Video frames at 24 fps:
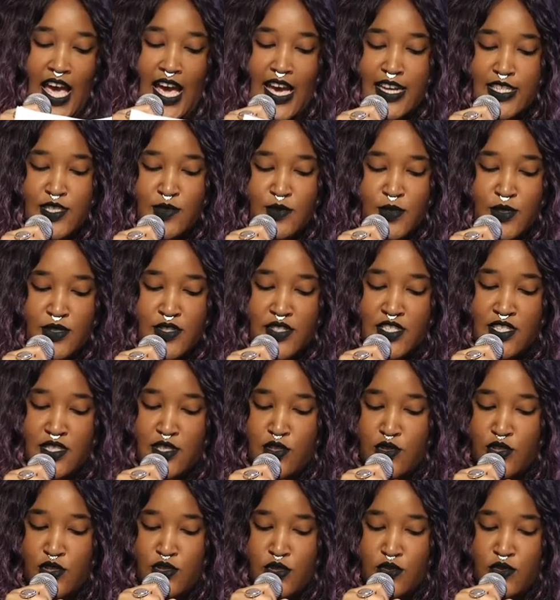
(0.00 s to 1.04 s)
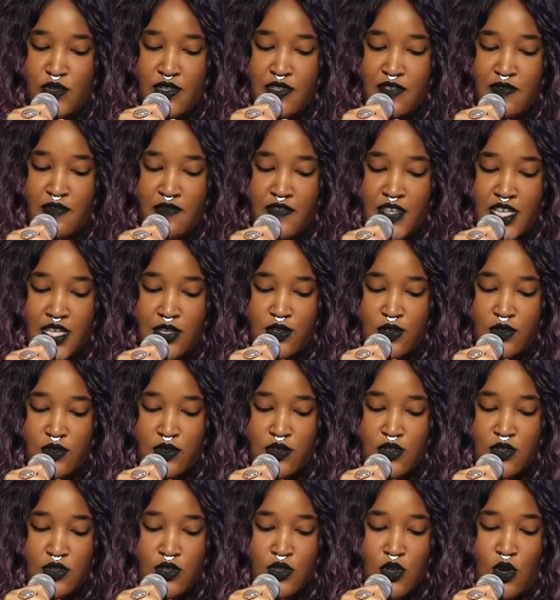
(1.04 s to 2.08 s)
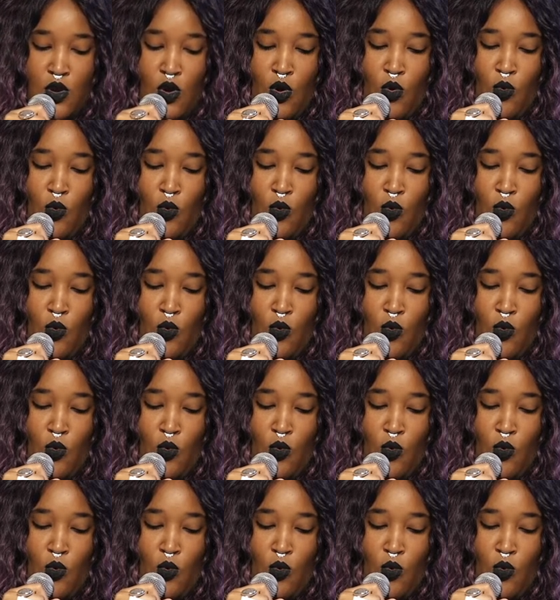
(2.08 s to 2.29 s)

Experts in their chosen fields,